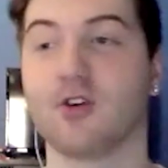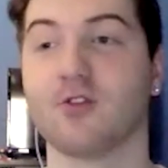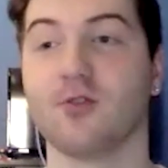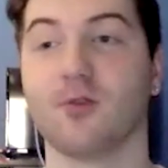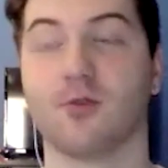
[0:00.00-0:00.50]
if
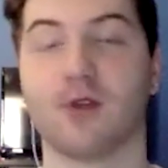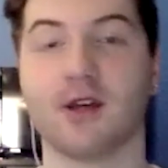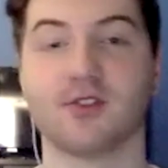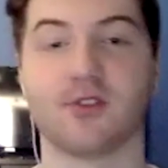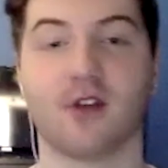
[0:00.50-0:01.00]
you
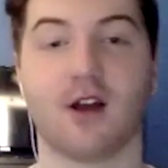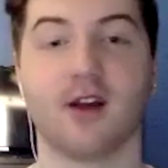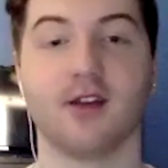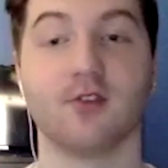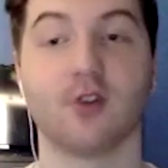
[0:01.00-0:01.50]

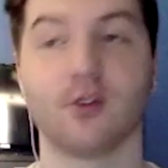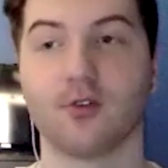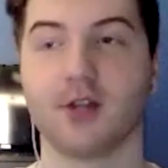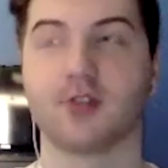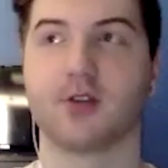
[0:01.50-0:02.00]
go to a
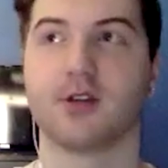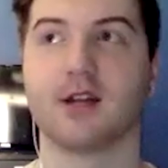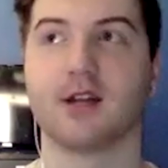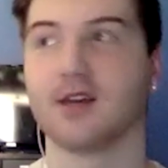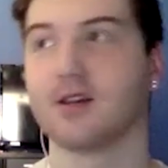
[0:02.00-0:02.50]
restaurant down
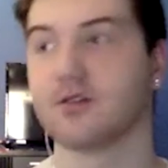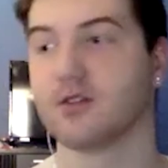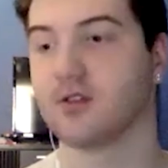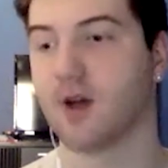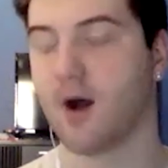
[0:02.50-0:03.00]
in Texas,